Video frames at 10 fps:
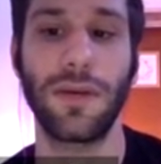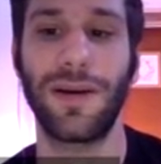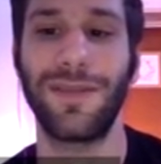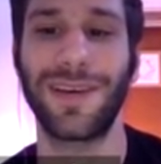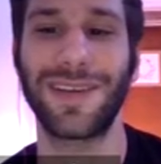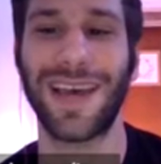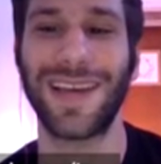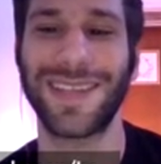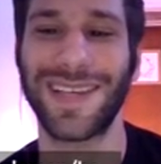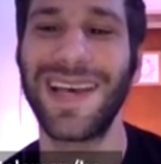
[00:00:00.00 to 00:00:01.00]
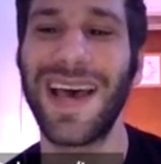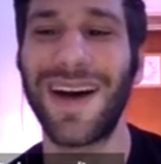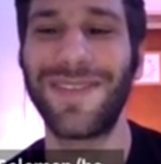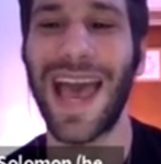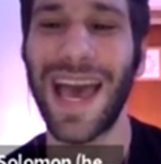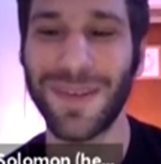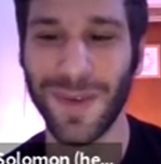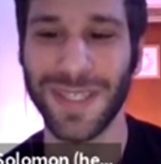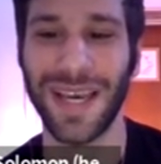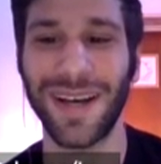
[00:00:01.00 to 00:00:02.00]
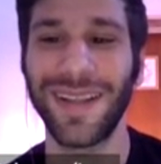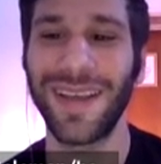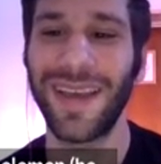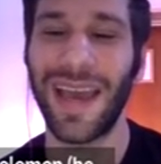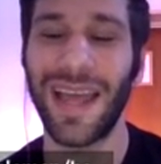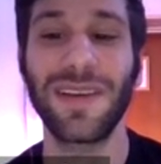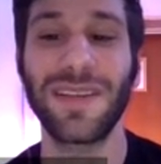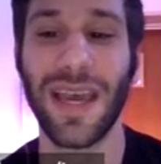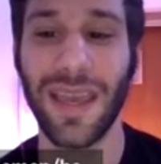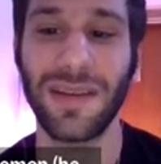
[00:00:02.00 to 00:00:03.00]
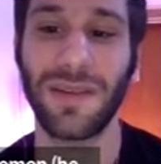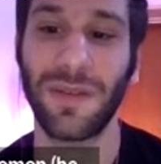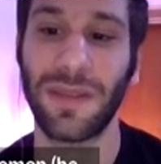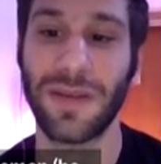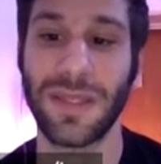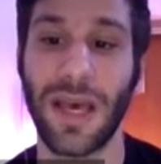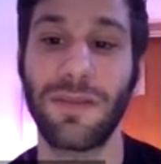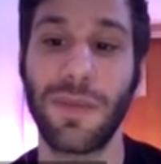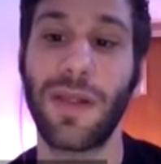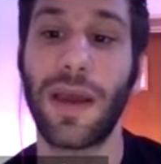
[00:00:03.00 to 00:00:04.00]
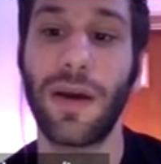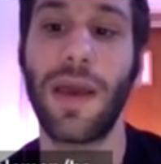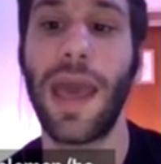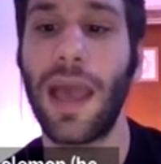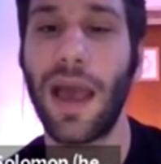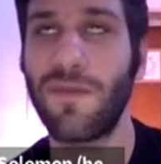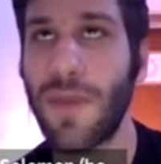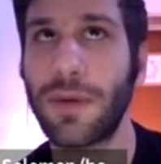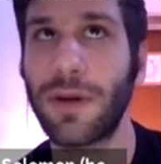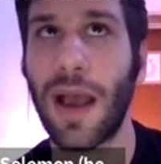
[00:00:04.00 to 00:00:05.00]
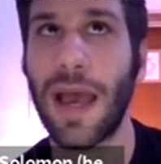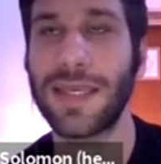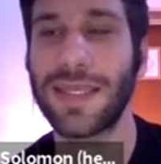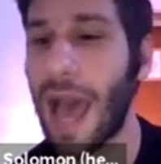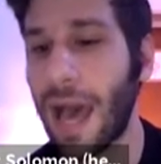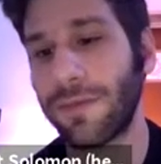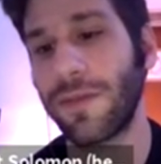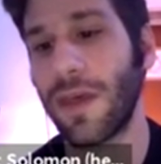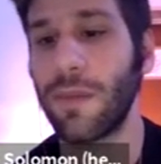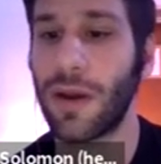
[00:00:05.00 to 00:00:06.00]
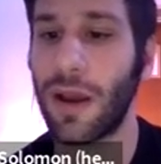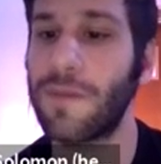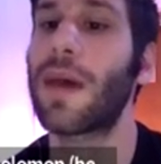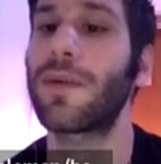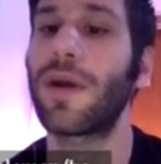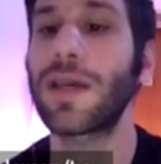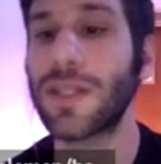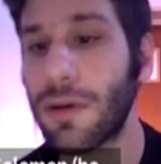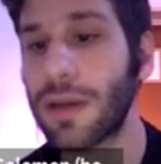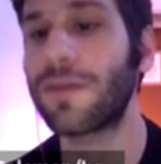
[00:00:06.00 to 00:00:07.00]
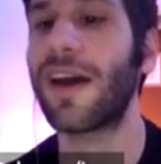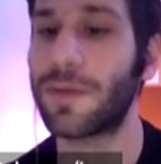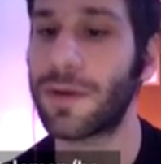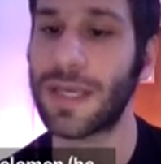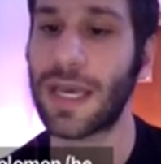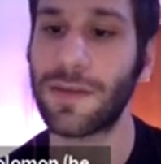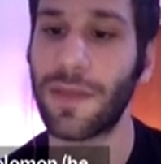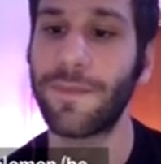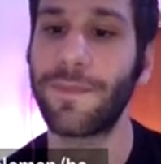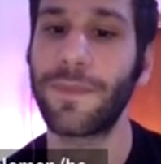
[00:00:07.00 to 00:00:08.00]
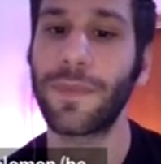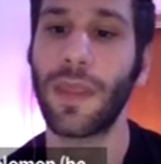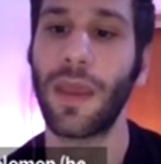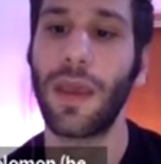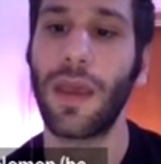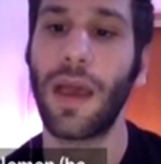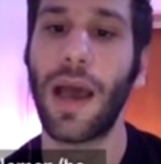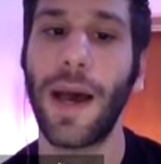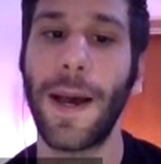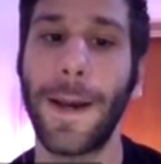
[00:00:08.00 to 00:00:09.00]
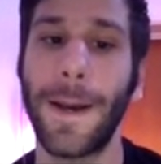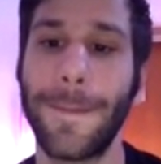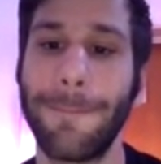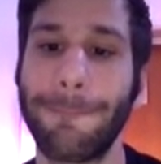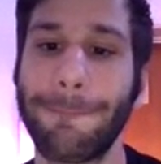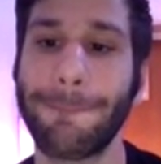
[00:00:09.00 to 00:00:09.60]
of an animal cell, and you can check in with yourself and be like, okay, I've memorized half of them, or I've memorized 25% of them.